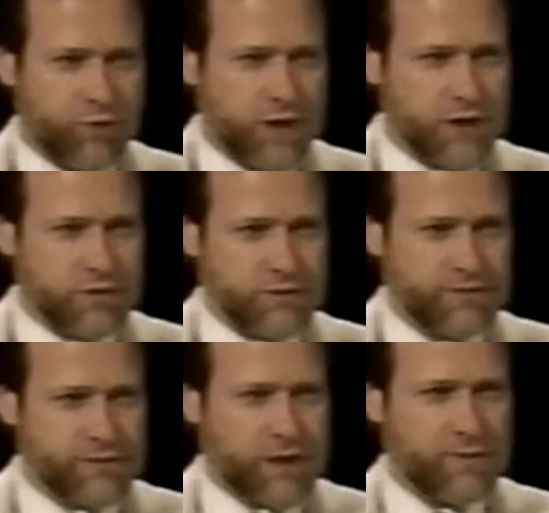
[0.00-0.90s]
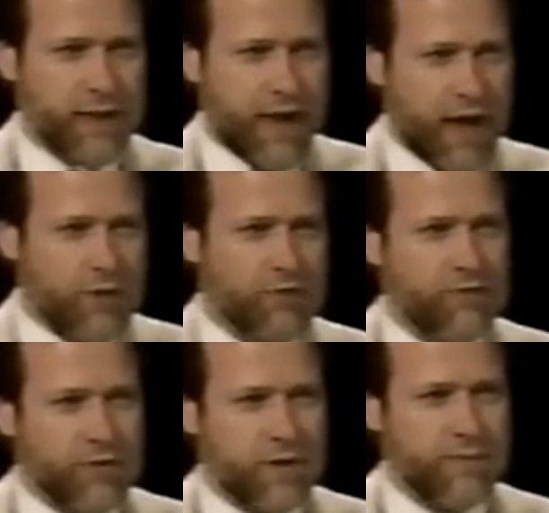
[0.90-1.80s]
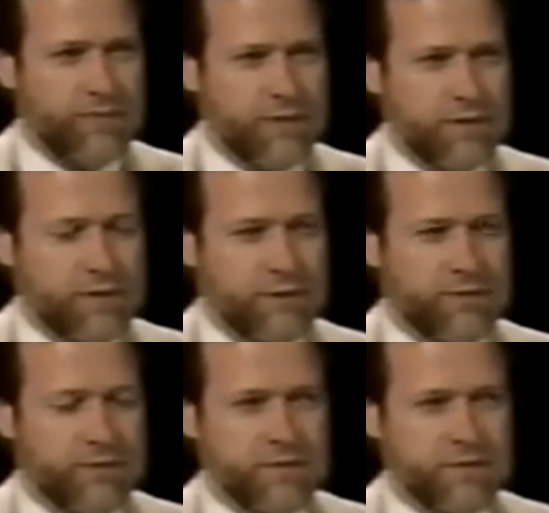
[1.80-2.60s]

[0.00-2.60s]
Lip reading: radial, coming out from the